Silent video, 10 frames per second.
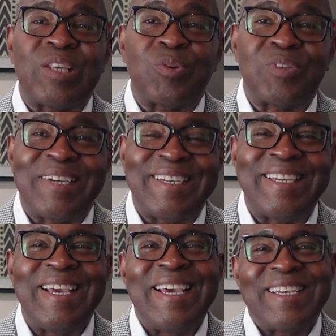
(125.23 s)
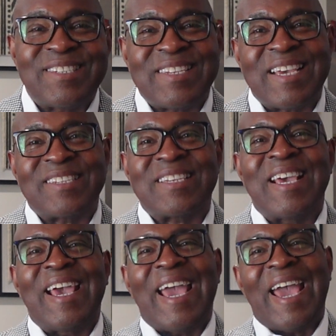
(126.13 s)
13 says,
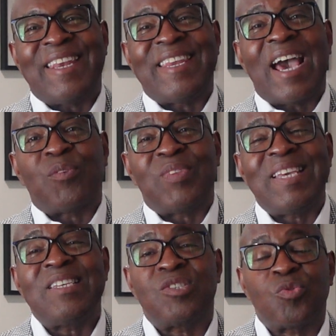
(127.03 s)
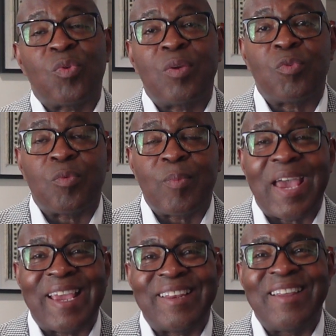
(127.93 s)
And now these three
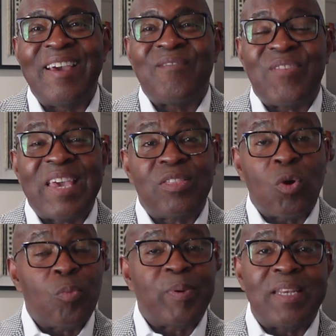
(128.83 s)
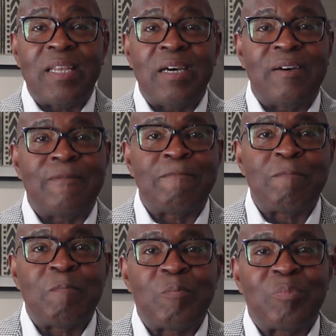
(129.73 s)
remain faith, hope, and love.
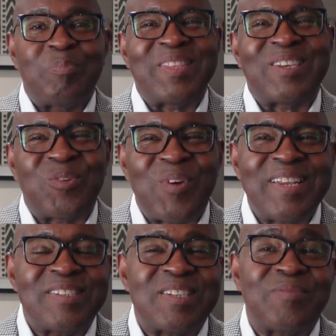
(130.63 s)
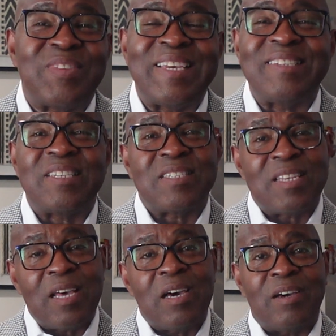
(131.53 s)
But the greatest of these is
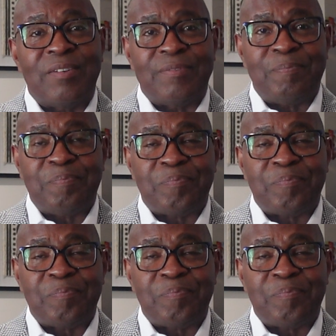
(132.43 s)
love.